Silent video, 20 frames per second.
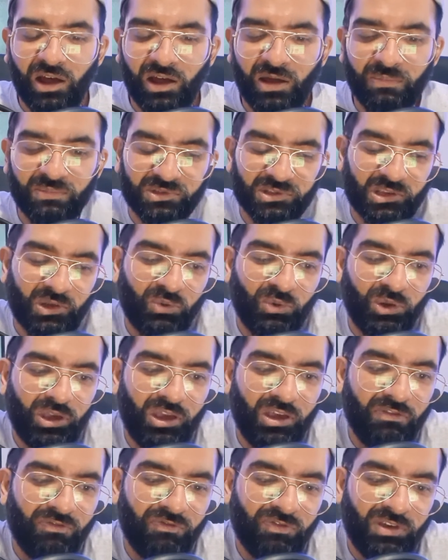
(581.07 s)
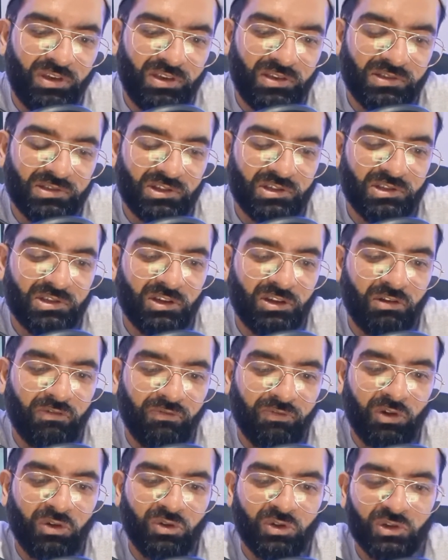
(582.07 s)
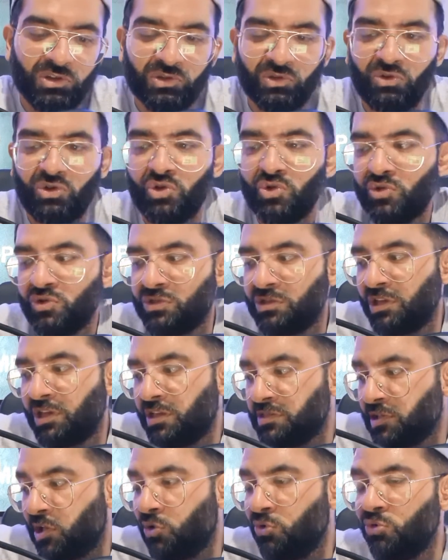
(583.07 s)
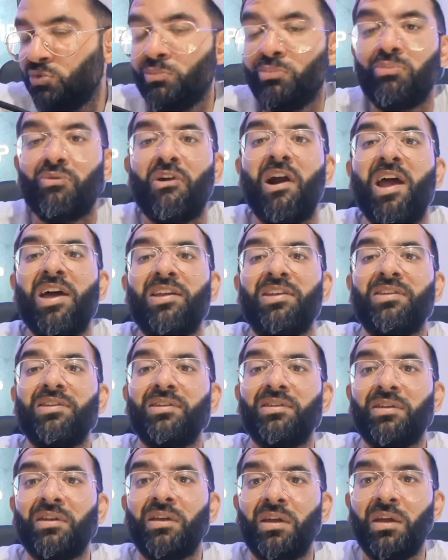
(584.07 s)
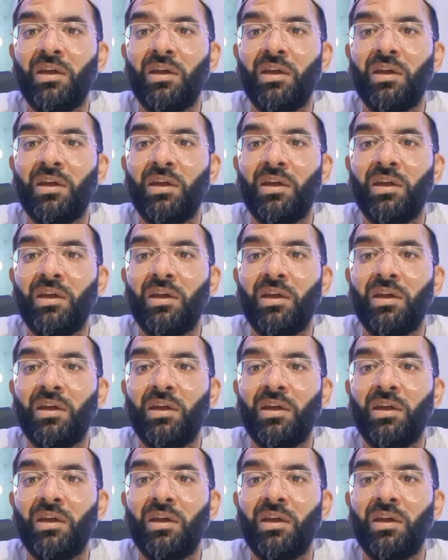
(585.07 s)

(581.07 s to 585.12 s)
So if he's just going to focus on using his own brand